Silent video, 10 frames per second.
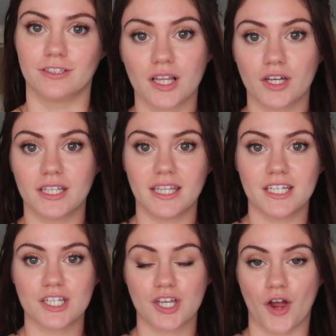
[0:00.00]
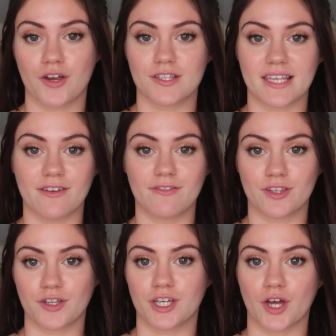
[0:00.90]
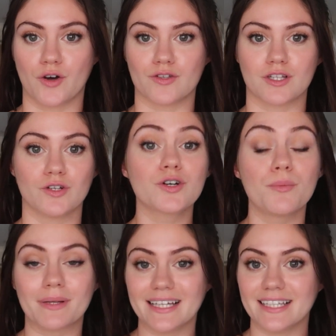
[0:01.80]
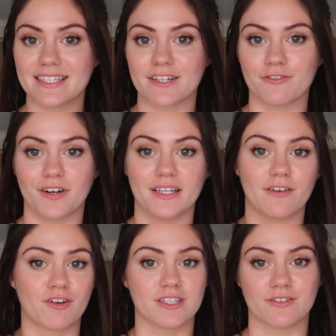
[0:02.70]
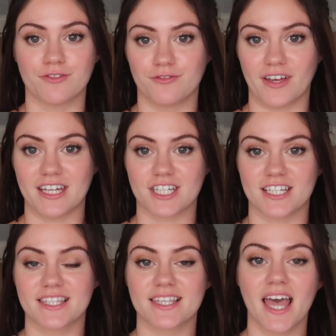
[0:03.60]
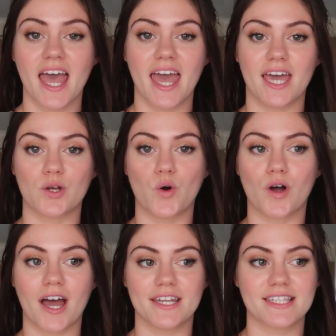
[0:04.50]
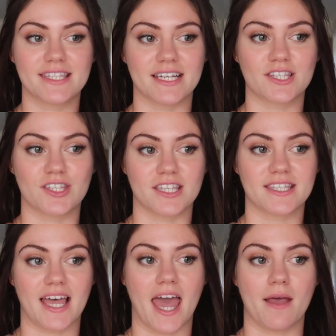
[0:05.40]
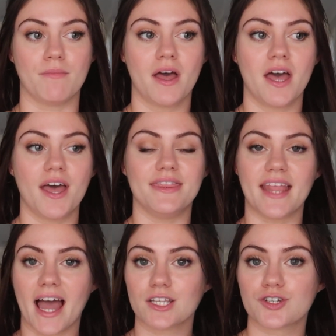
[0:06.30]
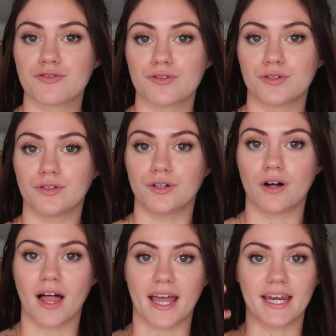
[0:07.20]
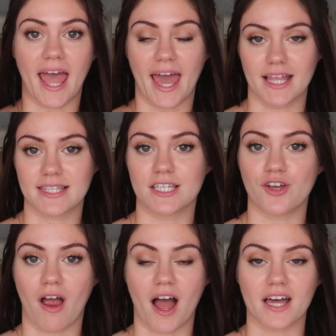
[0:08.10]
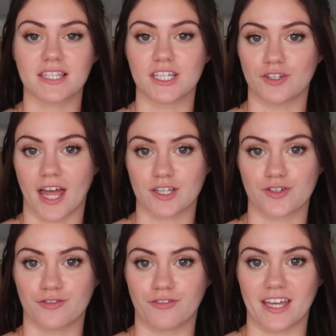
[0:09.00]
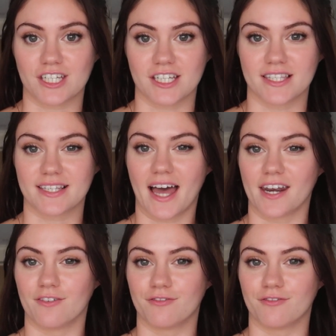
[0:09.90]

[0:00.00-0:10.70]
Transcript: A lot of these shows, even though the girls look completely different, they've got different features, it all kind of sticks to the same natural, like enhancing your eyes and your natural features kind of